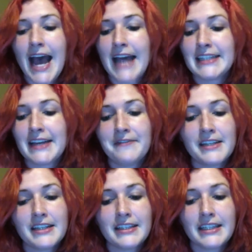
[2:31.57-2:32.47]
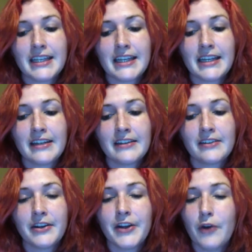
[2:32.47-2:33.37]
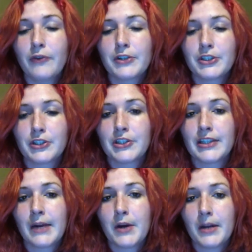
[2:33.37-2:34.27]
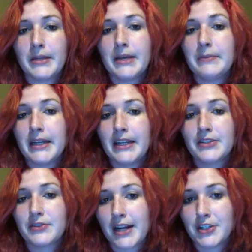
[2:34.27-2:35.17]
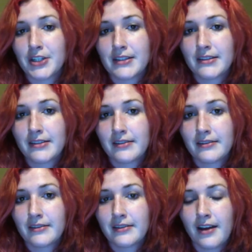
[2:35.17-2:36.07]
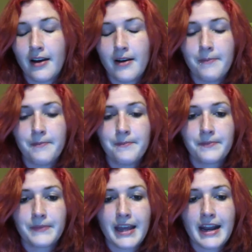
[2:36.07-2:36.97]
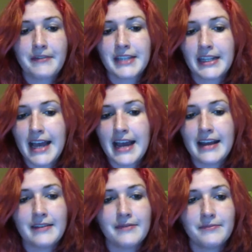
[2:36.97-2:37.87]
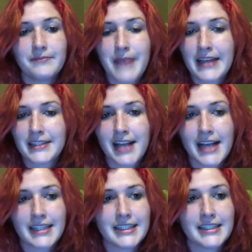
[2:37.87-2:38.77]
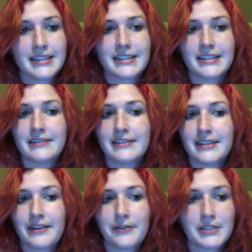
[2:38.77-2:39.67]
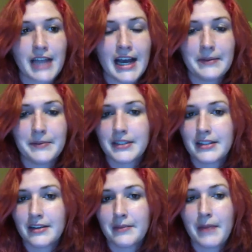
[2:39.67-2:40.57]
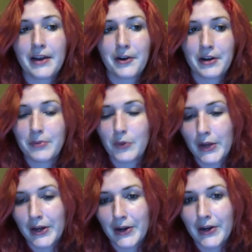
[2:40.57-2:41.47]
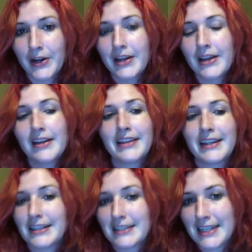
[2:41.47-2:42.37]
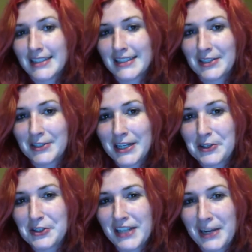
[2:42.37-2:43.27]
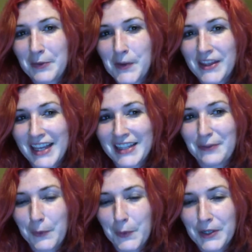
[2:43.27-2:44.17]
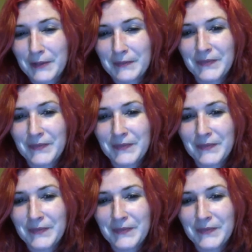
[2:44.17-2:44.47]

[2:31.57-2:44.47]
definitely know for sure that I want to be a media strategist. And I've said that in past classes and several times to my current employer that doesn't necessarily understand what that's for.